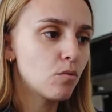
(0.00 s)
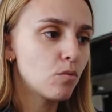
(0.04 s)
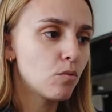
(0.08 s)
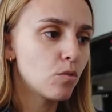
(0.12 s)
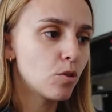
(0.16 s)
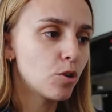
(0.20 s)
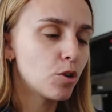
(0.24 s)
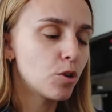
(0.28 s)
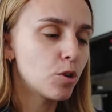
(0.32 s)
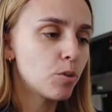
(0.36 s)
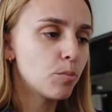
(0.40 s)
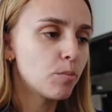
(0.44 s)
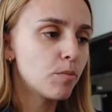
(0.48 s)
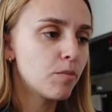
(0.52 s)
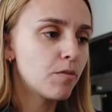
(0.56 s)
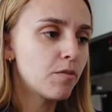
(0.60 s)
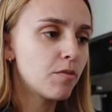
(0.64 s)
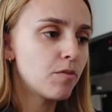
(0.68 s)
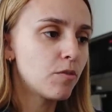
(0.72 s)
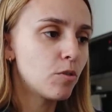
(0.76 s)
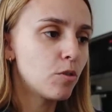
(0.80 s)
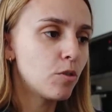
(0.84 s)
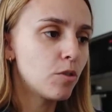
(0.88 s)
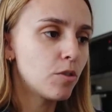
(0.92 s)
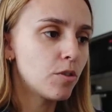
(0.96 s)
room
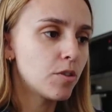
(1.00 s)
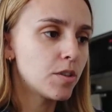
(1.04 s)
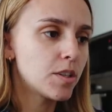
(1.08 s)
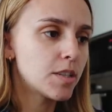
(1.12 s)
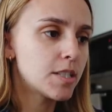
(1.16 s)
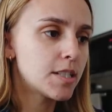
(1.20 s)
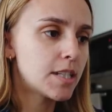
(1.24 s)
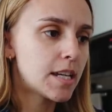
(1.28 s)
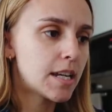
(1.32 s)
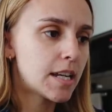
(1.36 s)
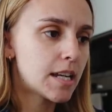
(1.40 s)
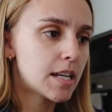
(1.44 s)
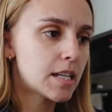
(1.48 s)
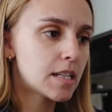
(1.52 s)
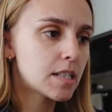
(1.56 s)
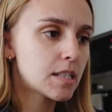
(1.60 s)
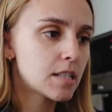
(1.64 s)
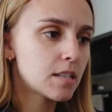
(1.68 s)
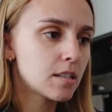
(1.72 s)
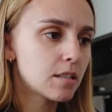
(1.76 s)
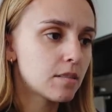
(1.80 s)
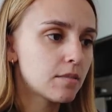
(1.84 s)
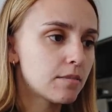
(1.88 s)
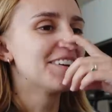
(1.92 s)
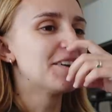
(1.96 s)
for the
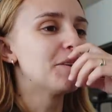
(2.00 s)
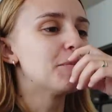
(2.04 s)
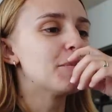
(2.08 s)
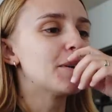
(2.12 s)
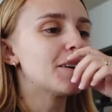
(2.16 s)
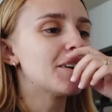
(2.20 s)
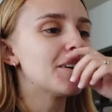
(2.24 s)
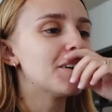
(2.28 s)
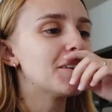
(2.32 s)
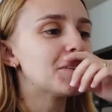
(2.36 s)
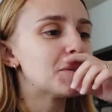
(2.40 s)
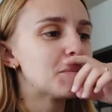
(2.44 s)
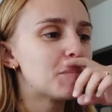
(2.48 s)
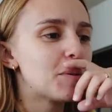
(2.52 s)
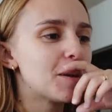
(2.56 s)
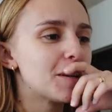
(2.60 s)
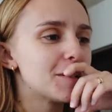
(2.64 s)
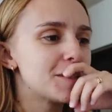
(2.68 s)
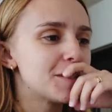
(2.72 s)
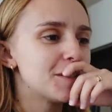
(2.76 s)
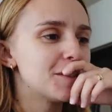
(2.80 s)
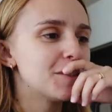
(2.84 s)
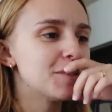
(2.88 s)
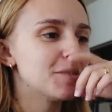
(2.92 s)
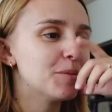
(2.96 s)
titties. Oh my God, the
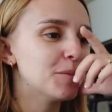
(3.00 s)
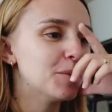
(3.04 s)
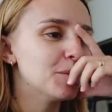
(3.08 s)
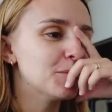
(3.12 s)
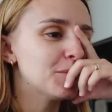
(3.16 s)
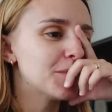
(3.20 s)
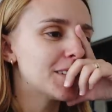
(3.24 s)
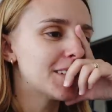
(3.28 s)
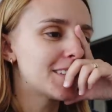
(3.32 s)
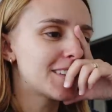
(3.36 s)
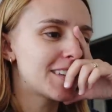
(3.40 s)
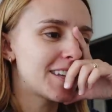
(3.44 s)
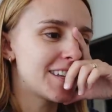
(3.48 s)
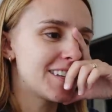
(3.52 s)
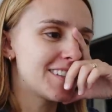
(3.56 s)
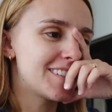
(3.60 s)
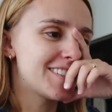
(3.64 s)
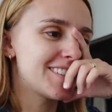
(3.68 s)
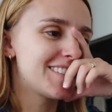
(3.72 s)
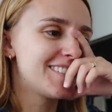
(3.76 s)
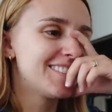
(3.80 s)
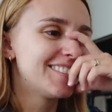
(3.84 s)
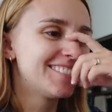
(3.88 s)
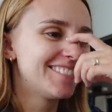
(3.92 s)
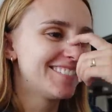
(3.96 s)
person who will read
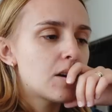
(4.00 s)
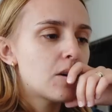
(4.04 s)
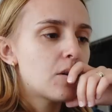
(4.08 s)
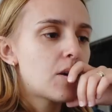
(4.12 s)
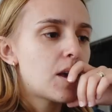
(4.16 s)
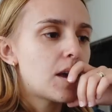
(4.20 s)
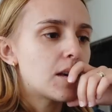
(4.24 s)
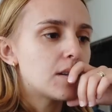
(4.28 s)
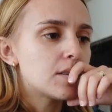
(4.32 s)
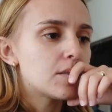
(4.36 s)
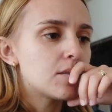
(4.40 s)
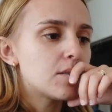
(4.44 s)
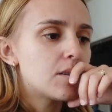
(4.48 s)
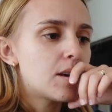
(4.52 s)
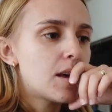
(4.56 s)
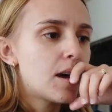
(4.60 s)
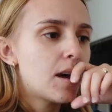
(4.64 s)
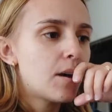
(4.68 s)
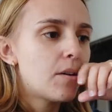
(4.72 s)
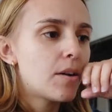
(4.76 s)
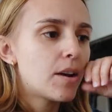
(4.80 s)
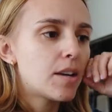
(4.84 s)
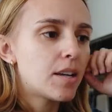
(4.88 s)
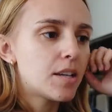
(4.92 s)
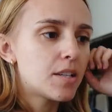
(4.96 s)
this. Okay, so
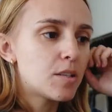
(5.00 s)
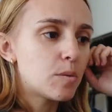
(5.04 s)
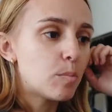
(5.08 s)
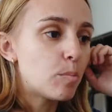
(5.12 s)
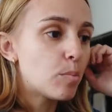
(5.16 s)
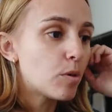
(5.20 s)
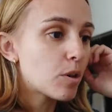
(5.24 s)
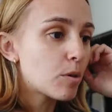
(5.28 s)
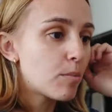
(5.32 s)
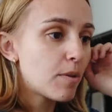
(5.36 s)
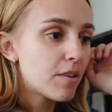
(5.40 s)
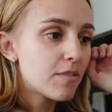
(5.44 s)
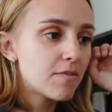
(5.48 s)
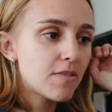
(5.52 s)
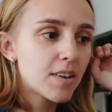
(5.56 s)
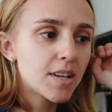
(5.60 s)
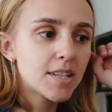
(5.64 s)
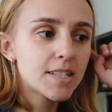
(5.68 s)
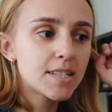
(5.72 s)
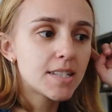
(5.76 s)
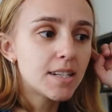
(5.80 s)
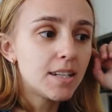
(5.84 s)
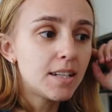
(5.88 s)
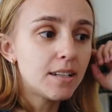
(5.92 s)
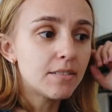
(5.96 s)
now I need to book my
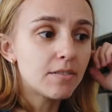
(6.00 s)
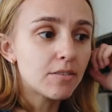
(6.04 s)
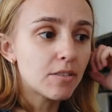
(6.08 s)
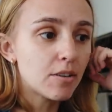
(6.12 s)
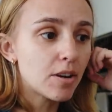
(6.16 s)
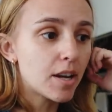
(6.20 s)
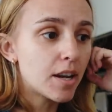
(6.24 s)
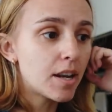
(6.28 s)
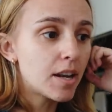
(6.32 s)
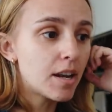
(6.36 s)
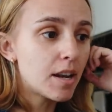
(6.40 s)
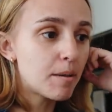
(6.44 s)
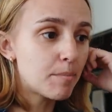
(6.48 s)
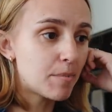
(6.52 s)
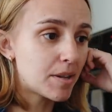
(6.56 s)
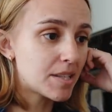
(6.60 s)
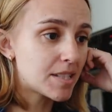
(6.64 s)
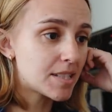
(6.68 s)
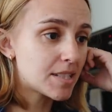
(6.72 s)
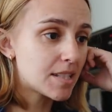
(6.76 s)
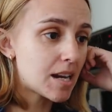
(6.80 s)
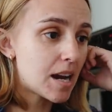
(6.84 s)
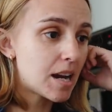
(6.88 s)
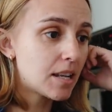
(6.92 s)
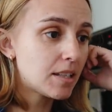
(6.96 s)
fixed delivery and my
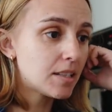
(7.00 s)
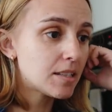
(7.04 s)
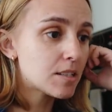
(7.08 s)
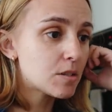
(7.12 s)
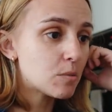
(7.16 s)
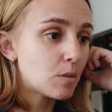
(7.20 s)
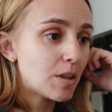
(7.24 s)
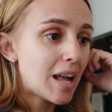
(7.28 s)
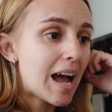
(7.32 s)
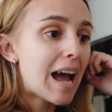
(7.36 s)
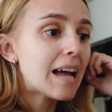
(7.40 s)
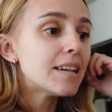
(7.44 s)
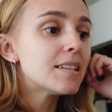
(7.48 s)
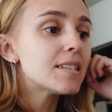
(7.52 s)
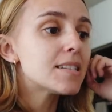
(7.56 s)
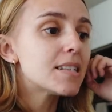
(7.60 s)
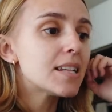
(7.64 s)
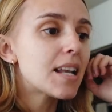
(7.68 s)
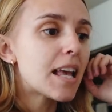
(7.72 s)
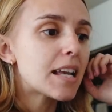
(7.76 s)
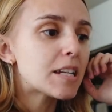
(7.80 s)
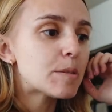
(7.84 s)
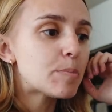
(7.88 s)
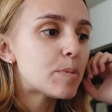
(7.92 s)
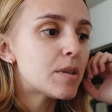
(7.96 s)
stylist will hand
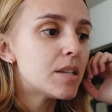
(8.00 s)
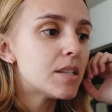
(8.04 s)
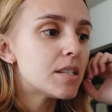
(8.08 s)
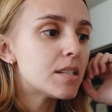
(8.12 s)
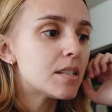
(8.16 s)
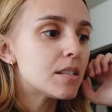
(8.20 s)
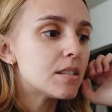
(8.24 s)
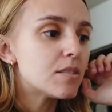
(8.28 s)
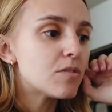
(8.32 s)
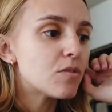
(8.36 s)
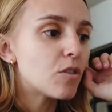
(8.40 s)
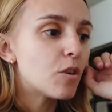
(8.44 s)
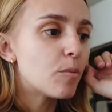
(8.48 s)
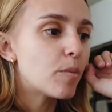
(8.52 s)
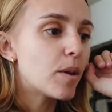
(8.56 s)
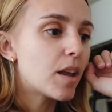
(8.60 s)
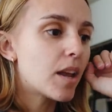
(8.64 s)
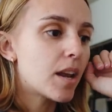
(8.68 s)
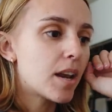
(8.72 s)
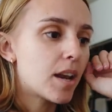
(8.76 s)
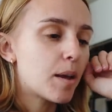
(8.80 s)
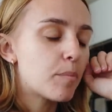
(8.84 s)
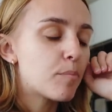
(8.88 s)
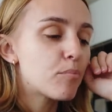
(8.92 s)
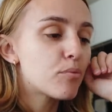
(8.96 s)
select pieces for me
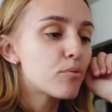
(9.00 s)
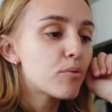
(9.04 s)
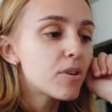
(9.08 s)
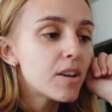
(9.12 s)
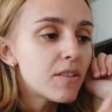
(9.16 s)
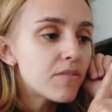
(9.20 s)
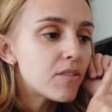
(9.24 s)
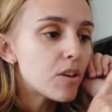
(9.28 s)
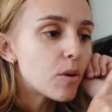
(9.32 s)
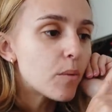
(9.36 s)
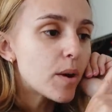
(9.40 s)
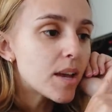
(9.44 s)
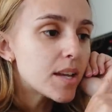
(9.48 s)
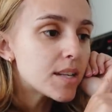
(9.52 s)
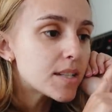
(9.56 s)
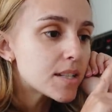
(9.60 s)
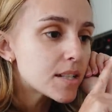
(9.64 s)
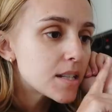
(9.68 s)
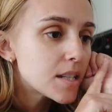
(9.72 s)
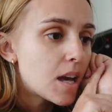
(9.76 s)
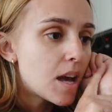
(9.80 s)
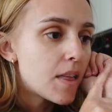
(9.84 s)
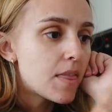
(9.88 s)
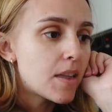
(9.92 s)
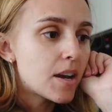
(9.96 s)
and I preview
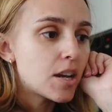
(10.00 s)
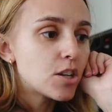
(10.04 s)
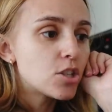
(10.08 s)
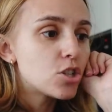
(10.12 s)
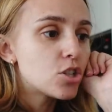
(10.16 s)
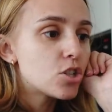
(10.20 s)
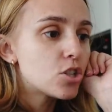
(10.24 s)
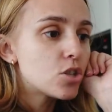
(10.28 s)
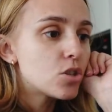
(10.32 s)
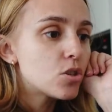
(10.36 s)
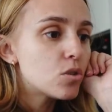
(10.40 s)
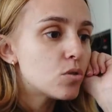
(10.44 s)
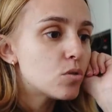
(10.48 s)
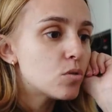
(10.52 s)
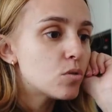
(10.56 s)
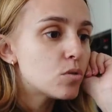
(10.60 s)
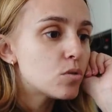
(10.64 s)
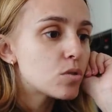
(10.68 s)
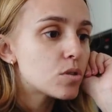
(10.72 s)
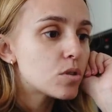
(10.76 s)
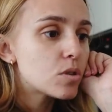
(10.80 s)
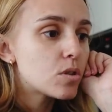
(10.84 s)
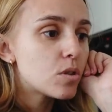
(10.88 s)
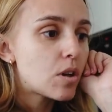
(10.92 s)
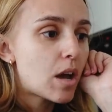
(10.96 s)
it and then I
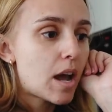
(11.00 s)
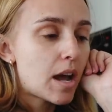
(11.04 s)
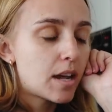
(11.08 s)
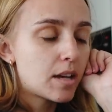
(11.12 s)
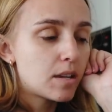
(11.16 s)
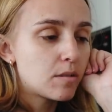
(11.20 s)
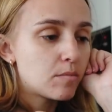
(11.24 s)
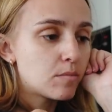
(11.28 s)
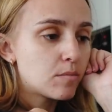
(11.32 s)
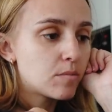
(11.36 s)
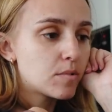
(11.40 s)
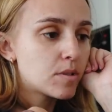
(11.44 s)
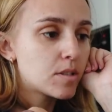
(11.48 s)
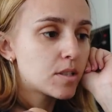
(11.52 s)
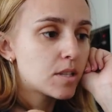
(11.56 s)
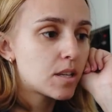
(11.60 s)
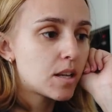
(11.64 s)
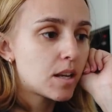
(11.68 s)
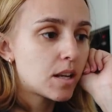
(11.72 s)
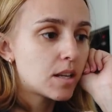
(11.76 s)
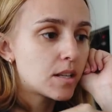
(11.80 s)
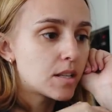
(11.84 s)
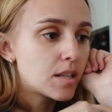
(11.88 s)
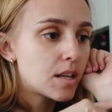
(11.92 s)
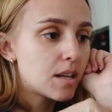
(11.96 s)
choose items
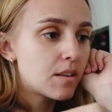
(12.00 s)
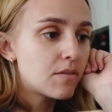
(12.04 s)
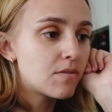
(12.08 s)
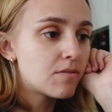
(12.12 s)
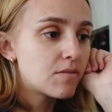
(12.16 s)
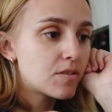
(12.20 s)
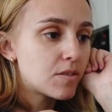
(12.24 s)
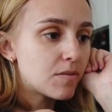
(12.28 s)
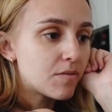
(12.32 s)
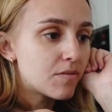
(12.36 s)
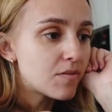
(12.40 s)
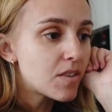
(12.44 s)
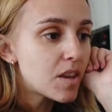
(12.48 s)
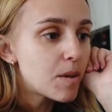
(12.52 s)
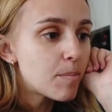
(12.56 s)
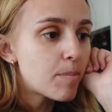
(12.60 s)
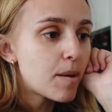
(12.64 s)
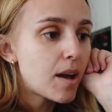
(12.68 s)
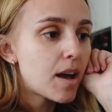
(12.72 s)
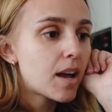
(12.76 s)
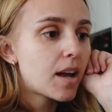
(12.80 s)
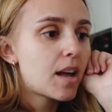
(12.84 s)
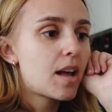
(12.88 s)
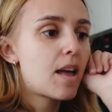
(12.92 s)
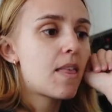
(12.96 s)
and give some
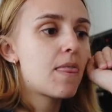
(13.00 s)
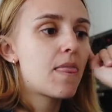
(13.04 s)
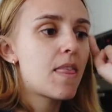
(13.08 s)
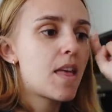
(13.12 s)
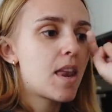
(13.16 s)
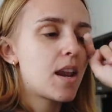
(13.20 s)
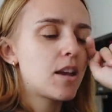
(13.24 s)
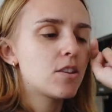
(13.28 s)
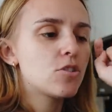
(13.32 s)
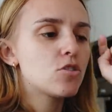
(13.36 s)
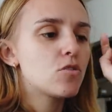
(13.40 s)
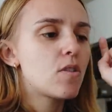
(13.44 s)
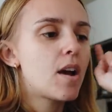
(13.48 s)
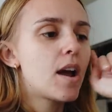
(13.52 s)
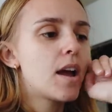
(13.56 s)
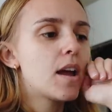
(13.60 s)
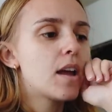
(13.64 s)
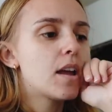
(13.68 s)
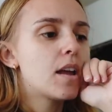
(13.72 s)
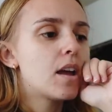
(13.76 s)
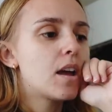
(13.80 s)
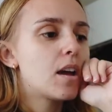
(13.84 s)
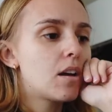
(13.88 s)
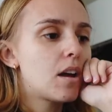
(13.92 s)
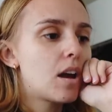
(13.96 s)
feedback and then I
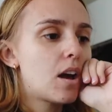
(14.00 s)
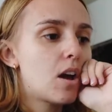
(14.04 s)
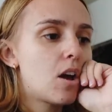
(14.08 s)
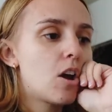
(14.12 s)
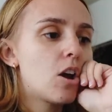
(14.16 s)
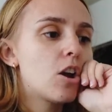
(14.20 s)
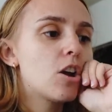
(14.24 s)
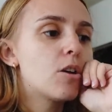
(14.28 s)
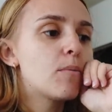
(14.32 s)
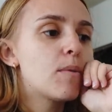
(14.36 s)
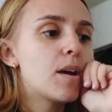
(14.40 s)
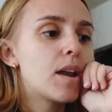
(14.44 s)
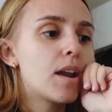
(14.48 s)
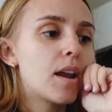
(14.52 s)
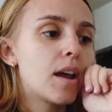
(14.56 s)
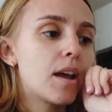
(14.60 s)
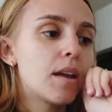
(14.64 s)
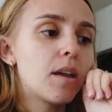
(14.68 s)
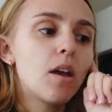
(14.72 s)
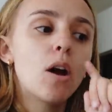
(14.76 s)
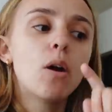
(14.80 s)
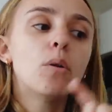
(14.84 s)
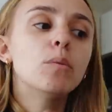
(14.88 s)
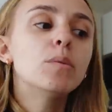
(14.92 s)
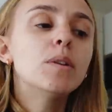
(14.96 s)
try at home and
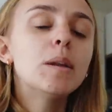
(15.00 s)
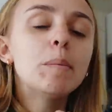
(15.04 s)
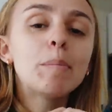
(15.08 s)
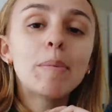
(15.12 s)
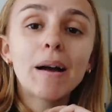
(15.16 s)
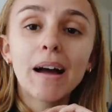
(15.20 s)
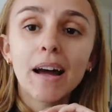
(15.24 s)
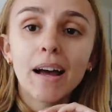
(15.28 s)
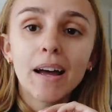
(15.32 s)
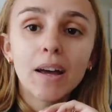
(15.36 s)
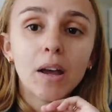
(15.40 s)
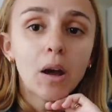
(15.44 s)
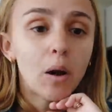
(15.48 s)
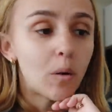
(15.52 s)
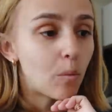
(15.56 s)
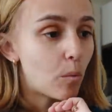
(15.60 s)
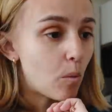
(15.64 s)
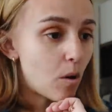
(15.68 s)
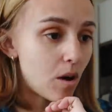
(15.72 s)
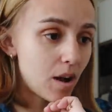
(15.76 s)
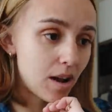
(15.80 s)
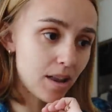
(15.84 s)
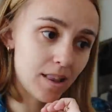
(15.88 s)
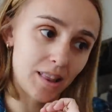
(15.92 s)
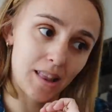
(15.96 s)
I only buy
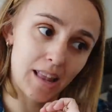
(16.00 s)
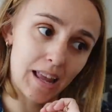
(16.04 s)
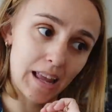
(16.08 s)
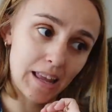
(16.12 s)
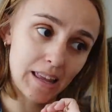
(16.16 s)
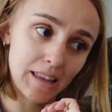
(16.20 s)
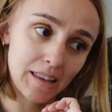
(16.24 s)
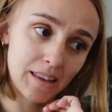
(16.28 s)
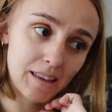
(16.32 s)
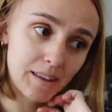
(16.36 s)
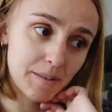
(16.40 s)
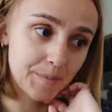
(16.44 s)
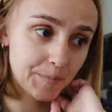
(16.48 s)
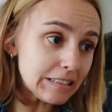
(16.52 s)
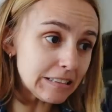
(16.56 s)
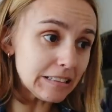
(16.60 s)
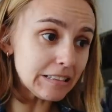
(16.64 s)
what I like.